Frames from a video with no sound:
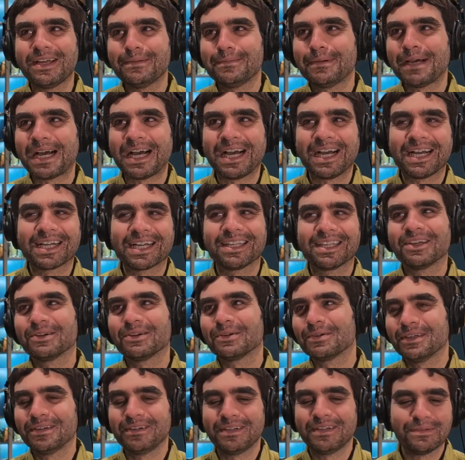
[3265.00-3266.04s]
back.
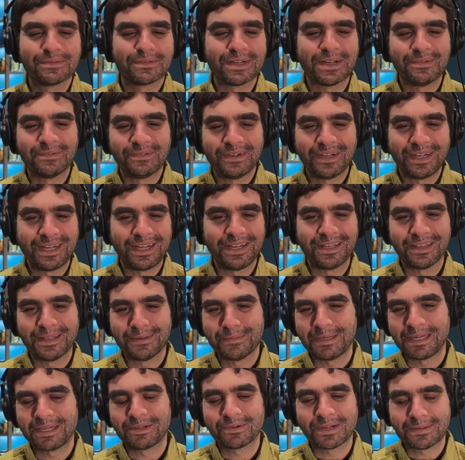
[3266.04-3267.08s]
They're really friendly. They
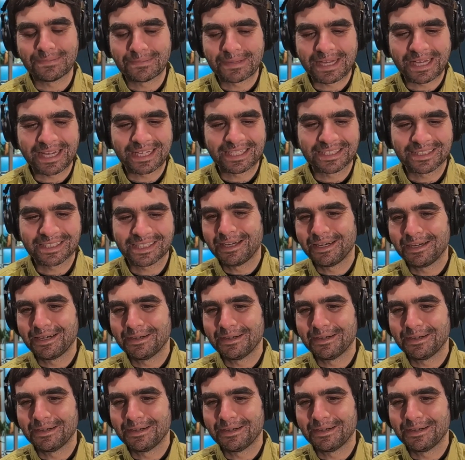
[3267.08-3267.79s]
make great pets.